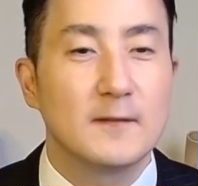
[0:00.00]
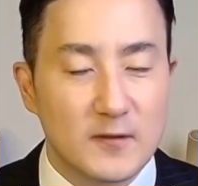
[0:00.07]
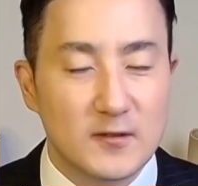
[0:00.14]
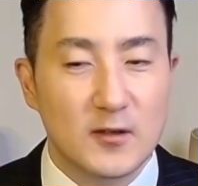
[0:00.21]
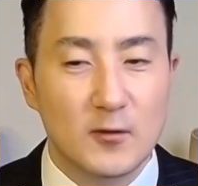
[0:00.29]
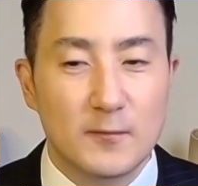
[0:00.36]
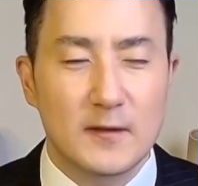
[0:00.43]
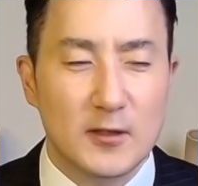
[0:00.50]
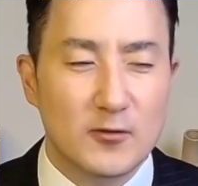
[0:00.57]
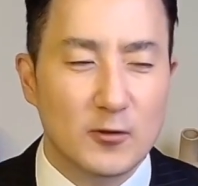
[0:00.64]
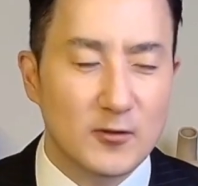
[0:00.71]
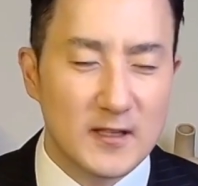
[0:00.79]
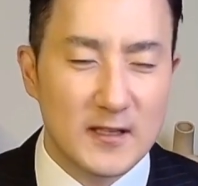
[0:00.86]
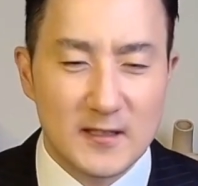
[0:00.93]
So if you
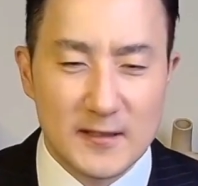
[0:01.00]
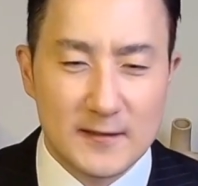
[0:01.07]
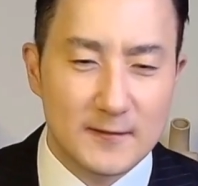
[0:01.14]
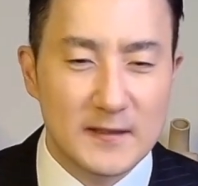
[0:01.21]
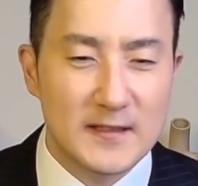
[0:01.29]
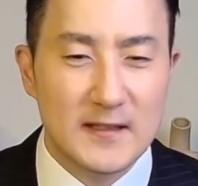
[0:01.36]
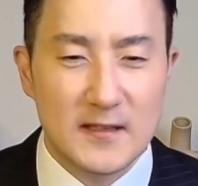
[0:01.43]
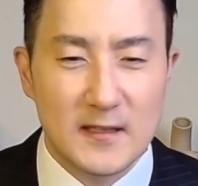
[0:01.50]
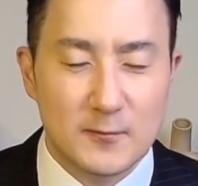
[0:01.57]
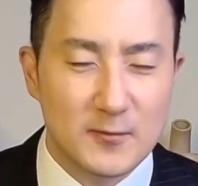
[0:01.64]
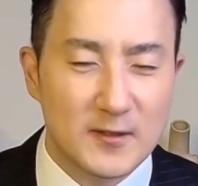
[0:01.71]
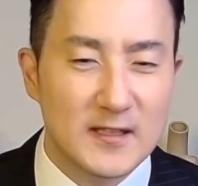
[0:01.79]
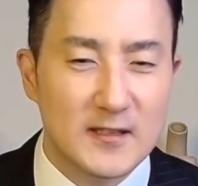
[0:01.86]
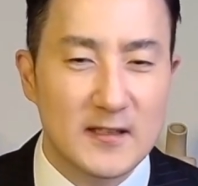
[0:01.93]
think, isn't it
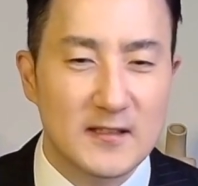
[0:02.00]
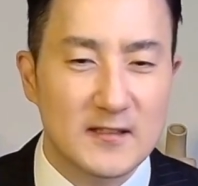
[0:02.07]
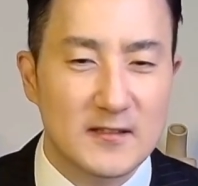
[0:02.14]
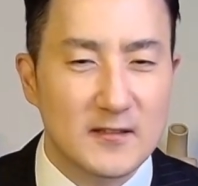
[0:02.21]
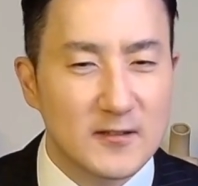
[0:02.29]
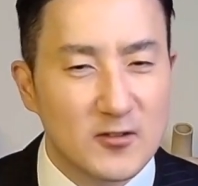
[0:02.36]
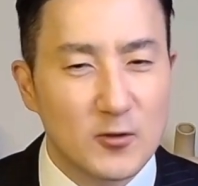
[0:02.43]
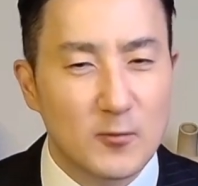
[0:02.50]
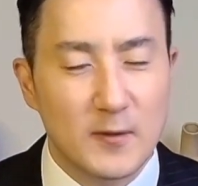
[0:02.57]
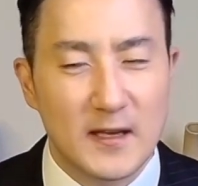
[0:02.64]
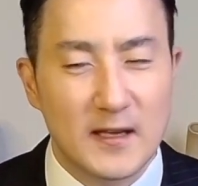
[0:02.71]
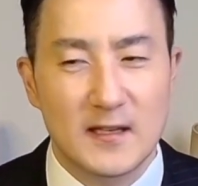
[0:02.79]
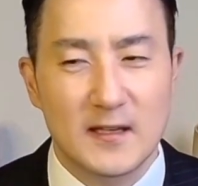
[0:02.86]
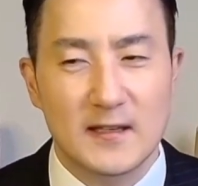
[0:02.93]
meaningless since you're
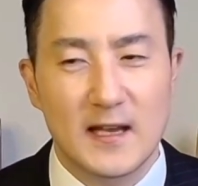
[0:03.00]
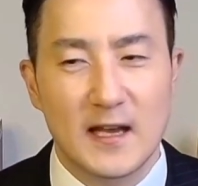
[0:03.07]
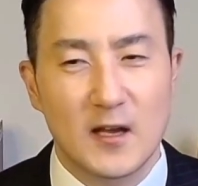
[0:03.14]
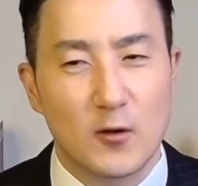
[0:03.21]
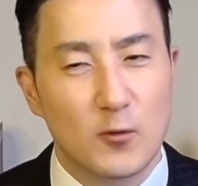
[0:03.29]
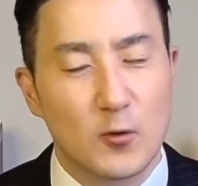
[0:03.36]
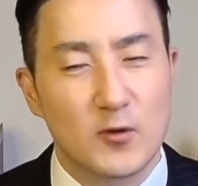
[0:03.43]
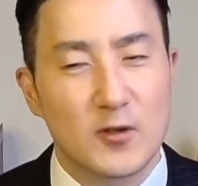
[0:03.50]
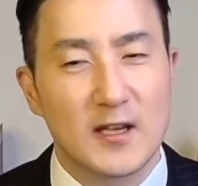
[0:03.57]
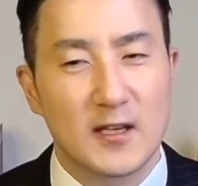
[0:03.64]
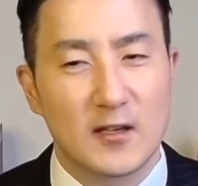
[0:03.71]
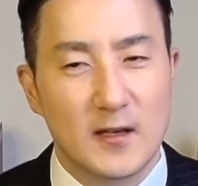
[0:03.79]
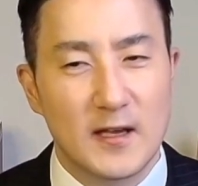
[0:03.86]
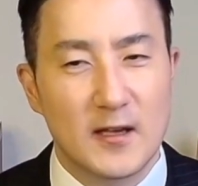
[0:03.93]
paying it now or
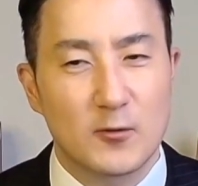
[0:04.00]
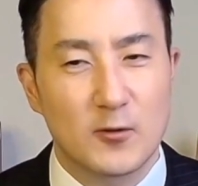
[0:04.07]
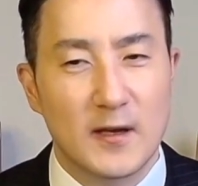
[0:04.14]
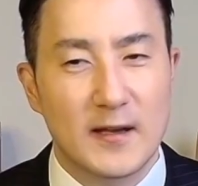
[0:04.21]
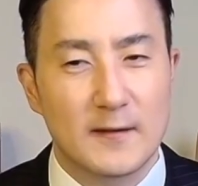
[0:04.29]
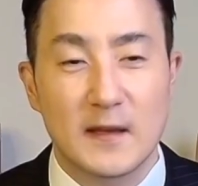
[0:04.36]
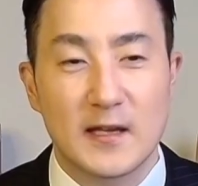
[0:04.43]
later anyway?